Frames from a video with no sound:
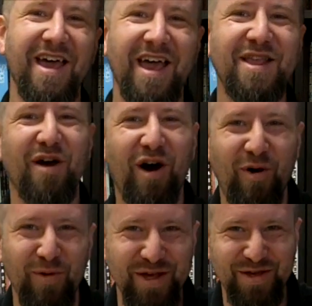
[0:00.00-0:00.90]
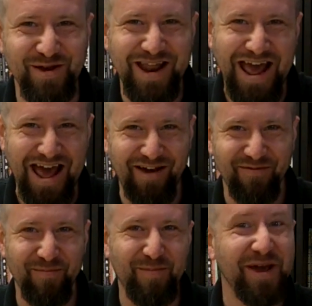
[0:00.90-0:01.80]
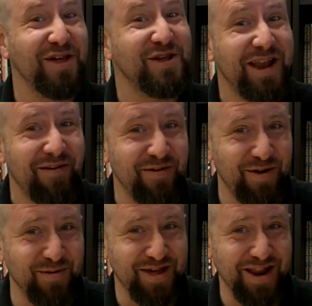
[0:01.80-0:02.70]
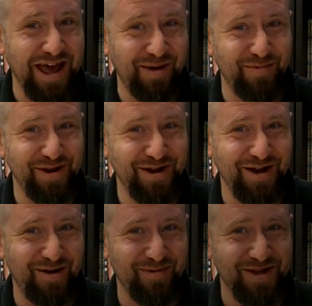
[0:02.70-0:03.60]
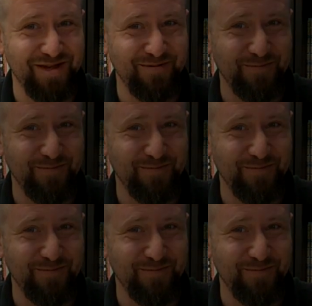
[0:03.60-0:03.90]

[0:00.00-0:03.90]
it's always good to have because you never know what's going to happen to your comics.